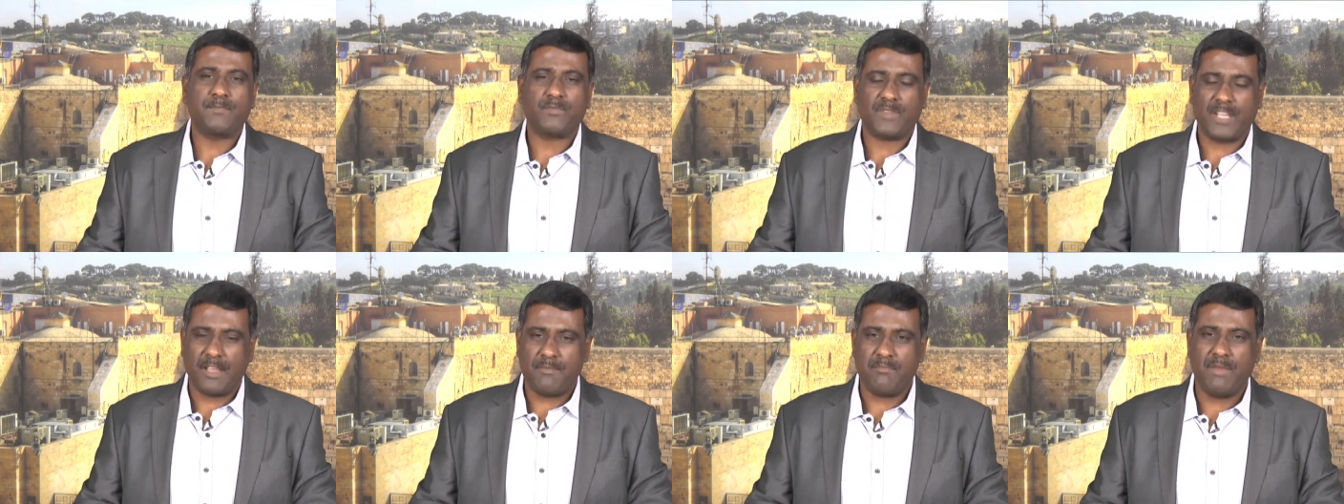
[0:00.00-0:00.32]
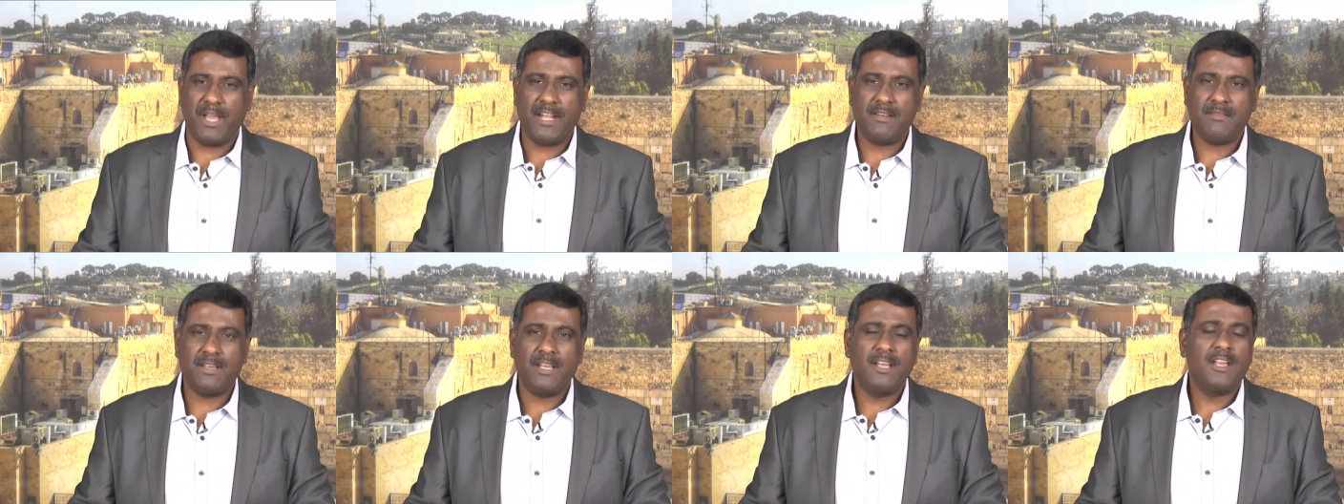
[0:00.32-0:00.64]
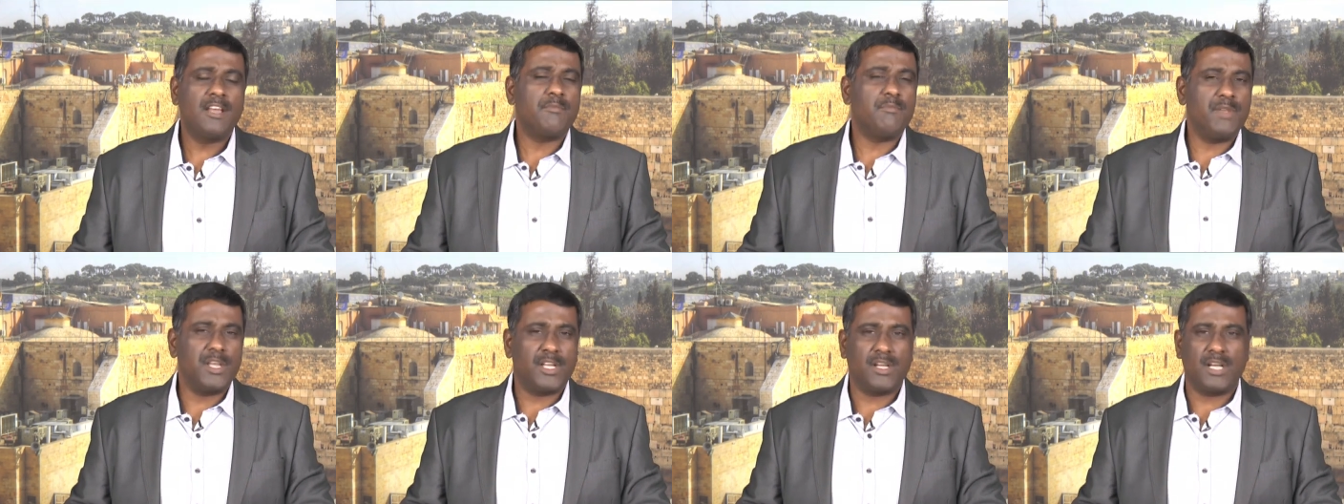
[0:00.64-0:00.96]
Amen?
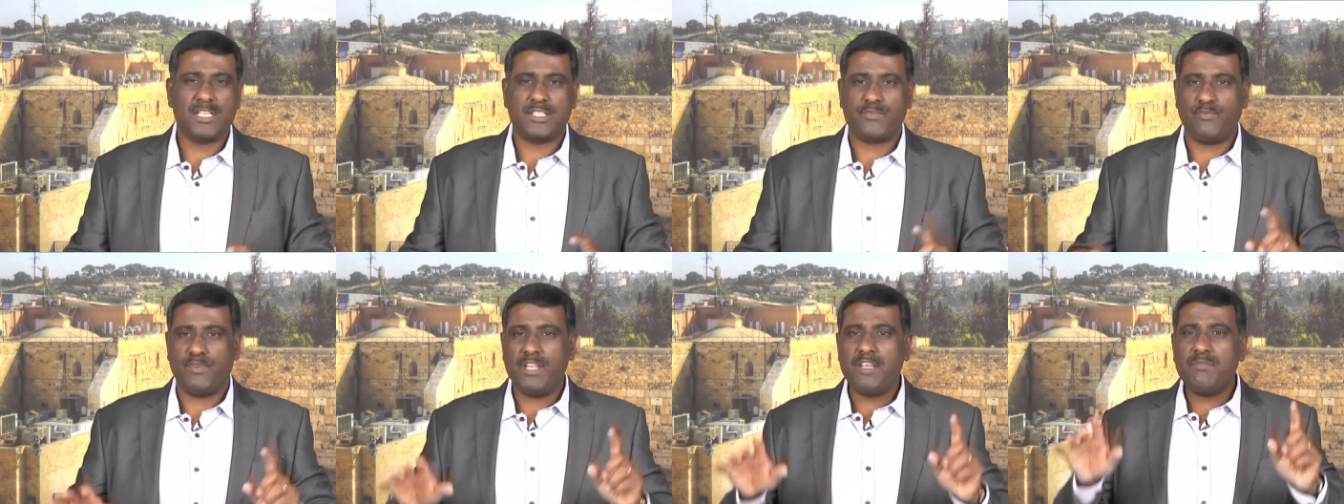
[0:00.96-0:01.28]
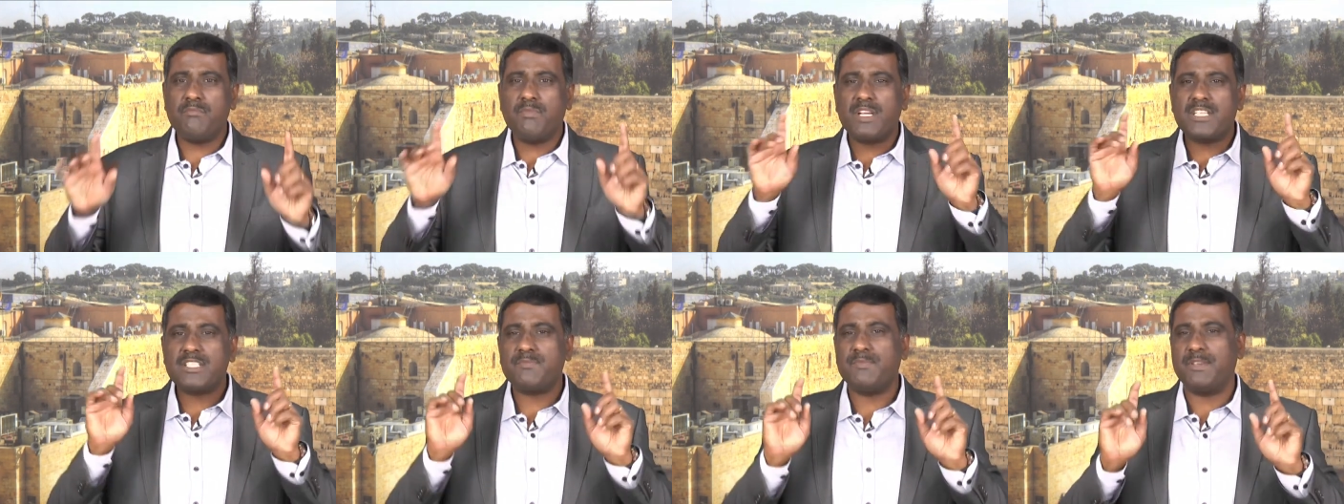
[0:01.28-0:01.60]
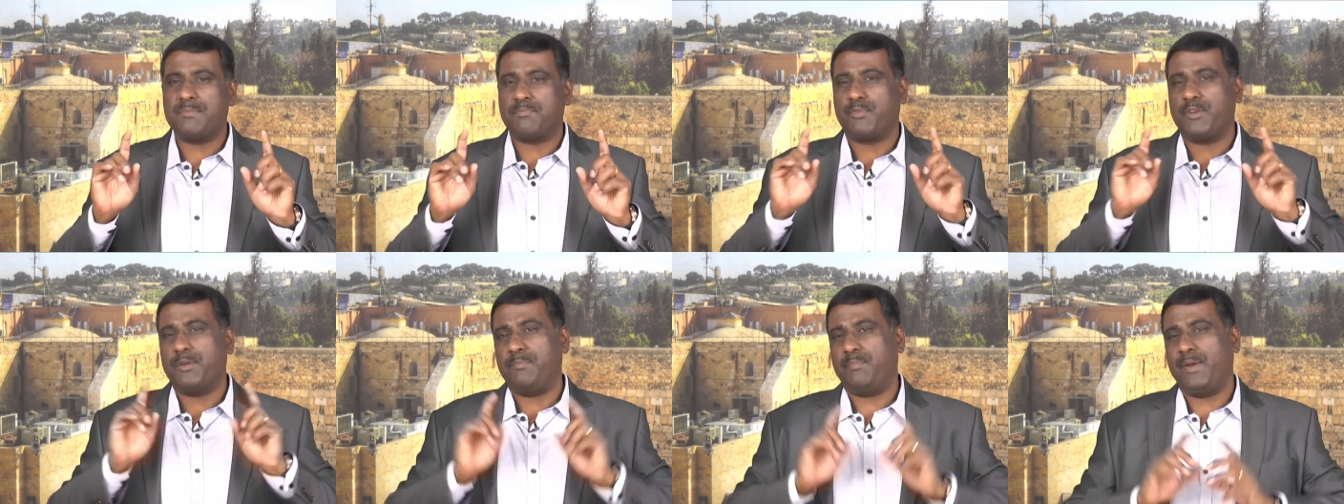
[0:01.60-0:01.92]
Because we must be
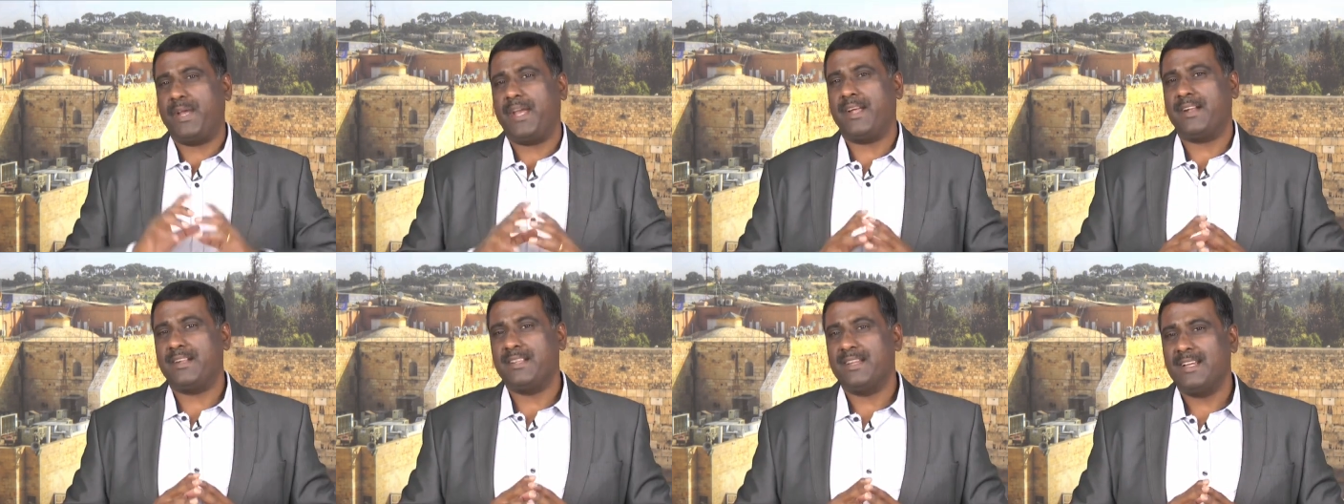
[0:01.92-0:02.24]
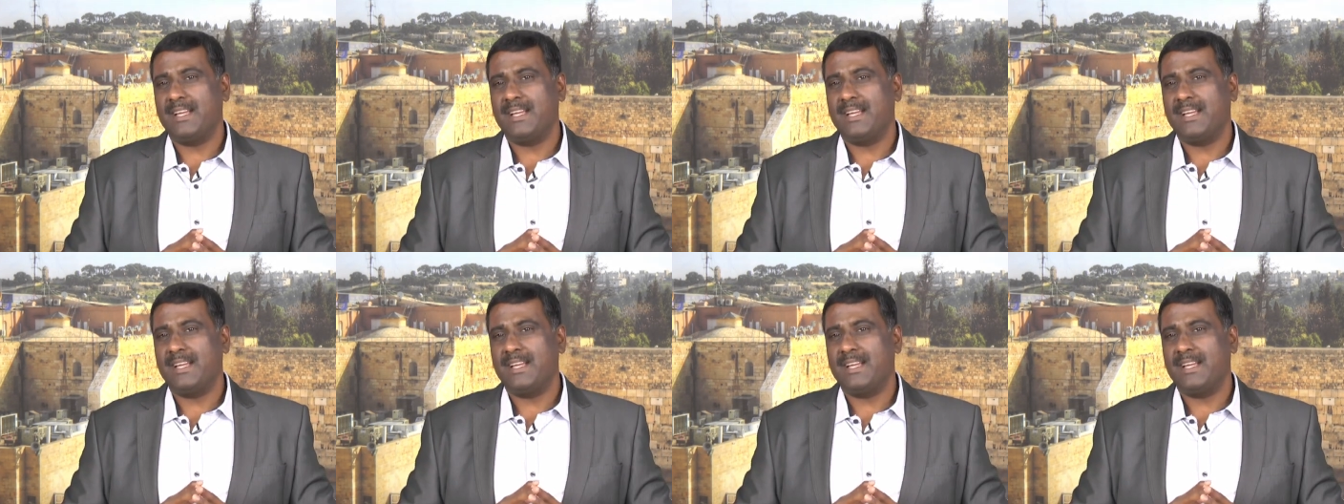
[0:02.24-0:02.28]
prepared.